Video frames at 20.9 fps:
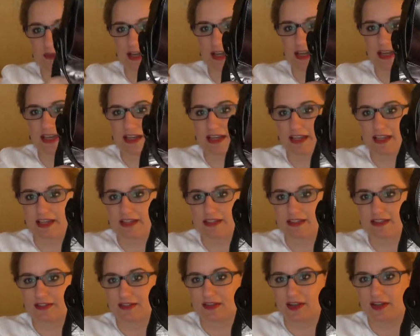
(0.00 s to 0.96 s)
why I
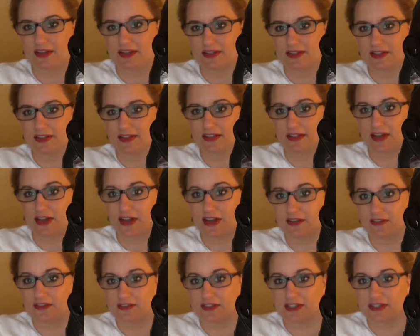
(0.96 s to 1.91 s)
guess they're called
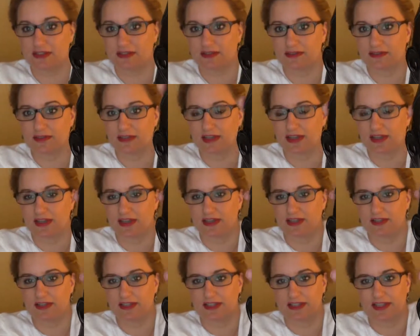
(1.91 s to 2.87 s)
Soft.
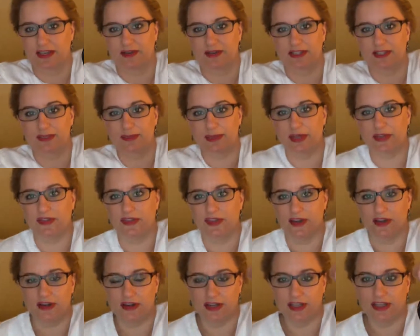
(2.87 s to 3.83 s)
You can see how it's spelled
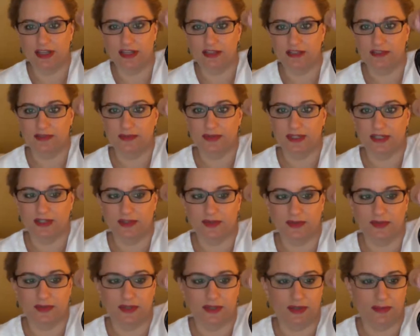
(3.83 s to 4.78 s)
there in case you want to
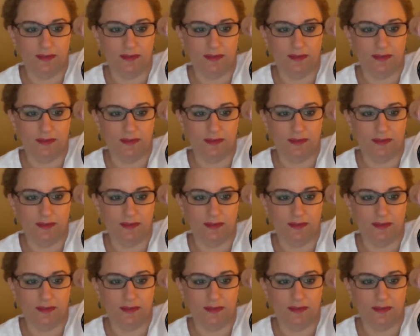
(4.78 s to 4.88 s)
Google